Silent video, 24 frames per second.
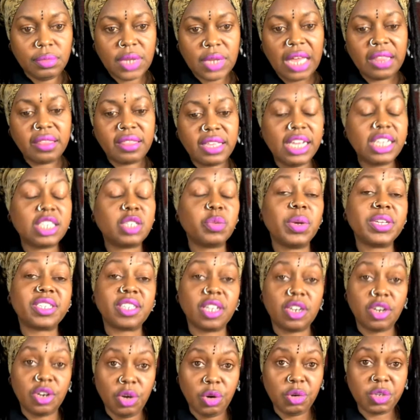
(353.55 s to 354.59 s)
And this was
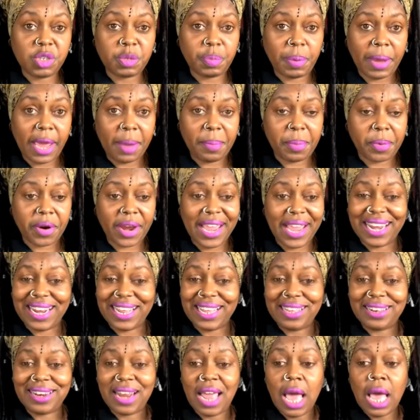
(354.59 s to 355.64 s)
the newspaper
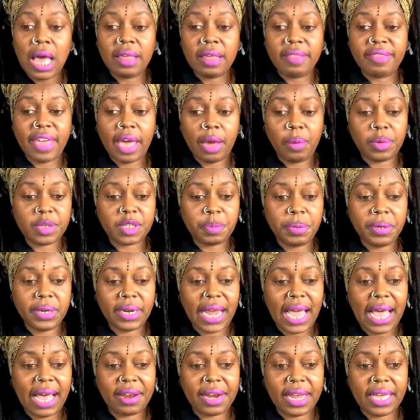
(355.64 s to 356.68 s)
heading that was put
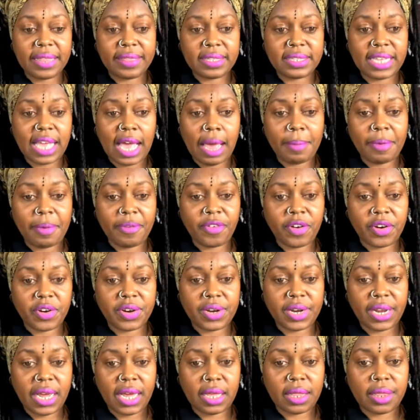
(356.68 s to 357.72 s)
out at the time of her
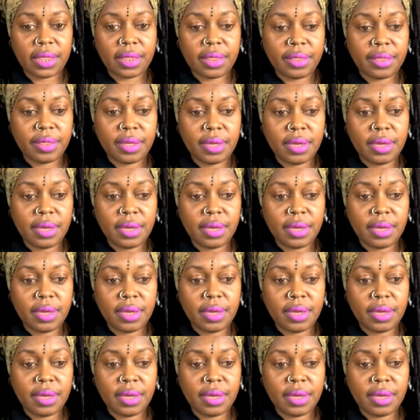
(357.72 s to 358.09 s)
death.